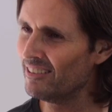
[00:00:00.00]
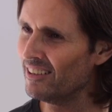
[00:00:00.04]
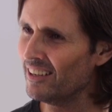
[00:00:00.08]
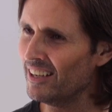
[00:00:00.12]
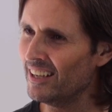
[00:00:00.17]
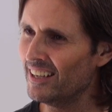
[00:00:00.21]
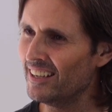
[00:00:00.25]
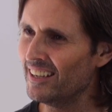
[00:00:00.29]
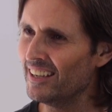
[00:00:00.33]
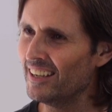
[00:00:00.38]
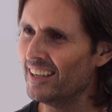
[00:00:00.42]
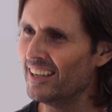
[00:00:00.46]

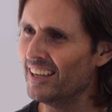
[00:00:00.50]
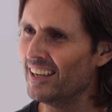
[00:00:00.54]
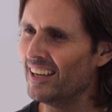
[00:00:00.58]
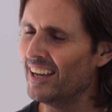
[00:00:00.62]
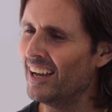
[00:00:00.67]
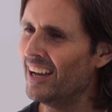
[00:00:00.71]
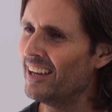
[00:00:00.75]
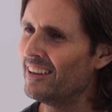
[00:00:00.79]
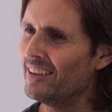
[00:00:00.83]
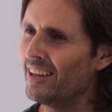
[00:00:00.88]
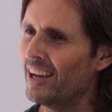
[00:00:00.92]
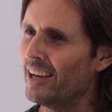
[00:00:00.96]
right?
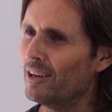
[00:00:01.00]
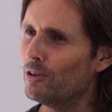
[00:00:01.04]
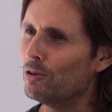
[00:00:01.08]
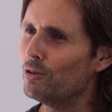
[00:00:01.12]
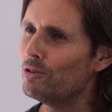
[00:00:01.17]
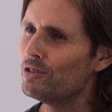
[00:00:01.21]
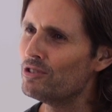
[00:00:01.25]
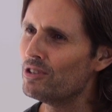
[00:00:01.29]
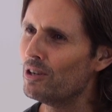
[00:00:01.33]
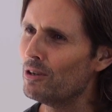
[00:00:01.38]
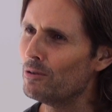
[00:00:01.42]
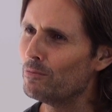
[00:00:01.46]
And they'd
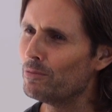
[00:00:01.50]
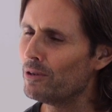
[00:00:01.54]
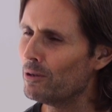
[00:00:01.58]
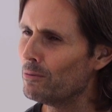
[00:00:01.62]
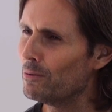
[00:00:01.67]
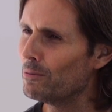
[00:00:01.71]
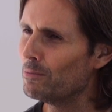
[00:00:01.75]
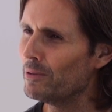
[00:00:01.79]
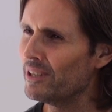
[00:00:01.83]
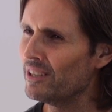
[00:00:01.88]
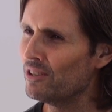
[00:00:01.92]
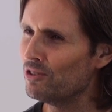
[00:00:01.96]
also
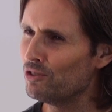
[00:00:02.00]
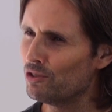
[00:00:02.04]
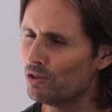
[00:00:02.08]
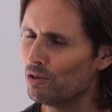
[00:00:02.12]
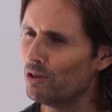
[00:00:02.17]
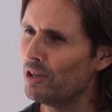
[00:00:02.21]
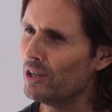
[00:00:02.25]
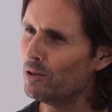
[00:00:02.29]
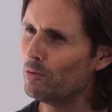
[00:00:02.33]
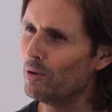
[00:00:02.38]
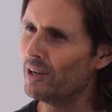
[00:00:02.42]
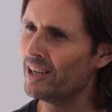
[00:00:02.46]
probably
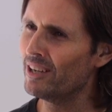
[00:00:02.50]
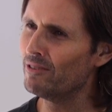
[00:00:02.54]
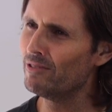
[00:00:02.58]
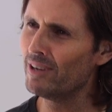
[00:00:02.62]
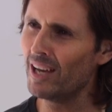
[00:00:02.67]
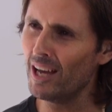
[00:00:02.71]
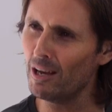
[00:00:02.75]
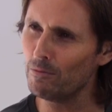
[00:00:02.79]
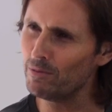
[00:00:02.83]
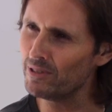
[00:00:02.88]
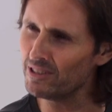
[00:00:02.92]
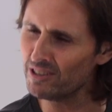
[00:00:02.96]
enjoy
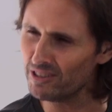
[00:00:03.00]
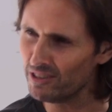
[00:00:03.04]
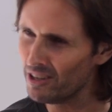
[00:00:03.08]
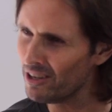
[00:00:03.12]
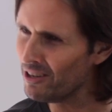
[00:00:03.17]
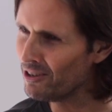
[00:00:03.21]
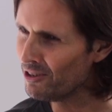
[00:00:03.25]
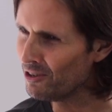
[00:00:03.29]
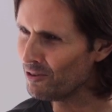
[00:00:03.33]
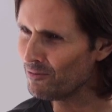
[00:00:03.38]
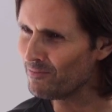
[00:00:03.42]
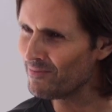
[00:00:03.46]
whatever happened at
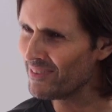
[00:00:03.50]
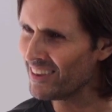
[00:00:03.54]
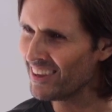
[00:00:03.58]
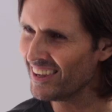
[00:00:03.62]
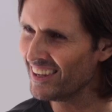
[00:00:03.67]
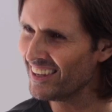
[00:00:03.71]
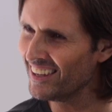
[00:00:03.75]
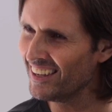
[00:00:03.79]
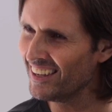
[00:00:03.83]
home.